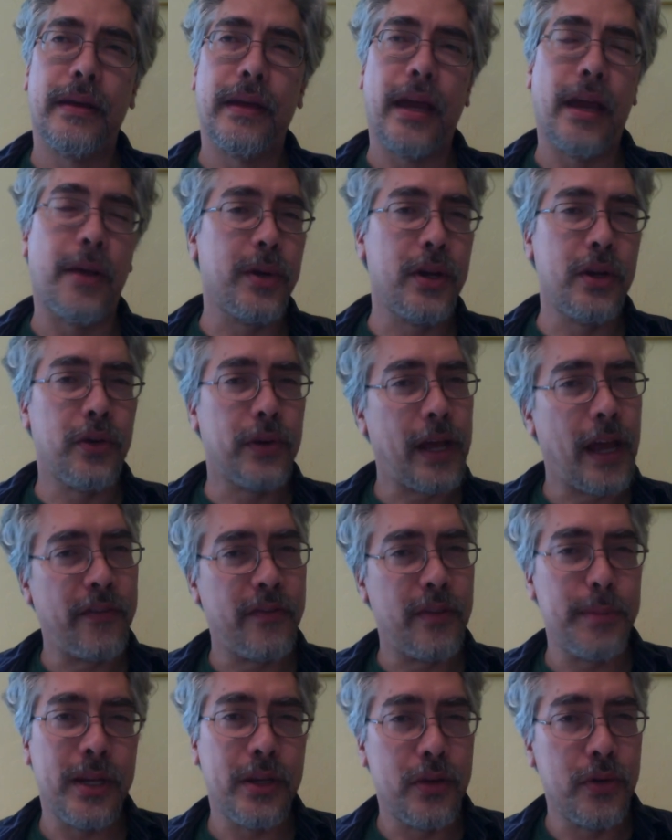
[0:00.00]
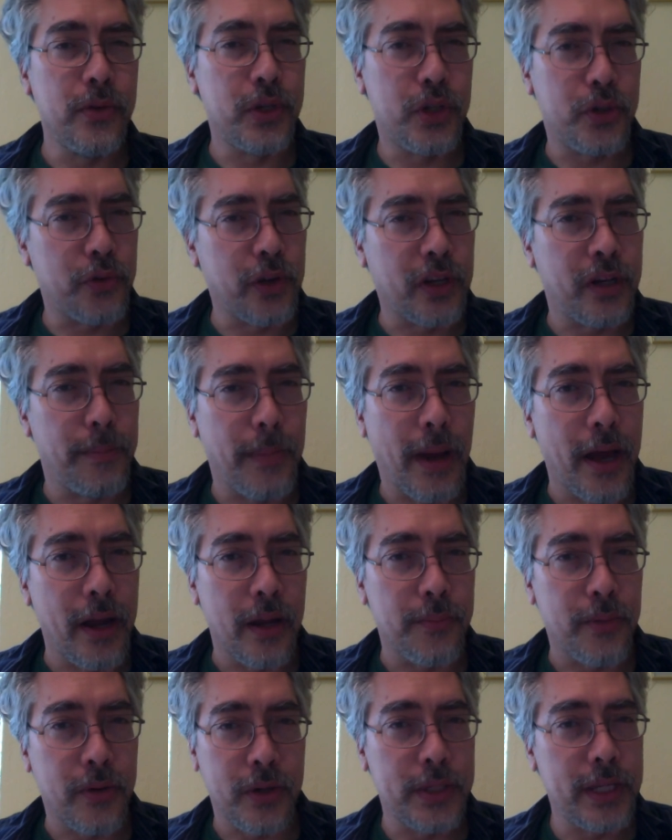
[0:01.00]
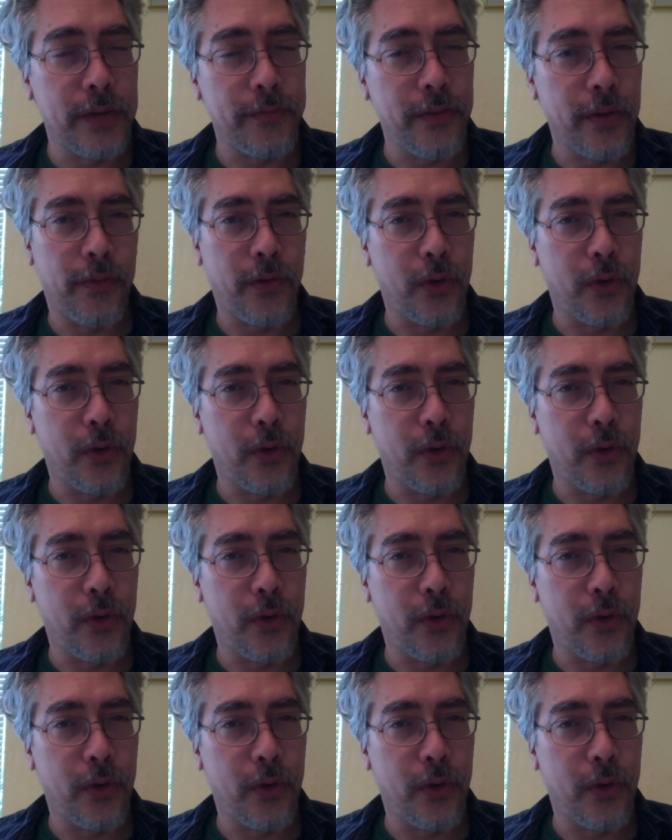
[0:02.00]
And we don't have to be too strict about it, because even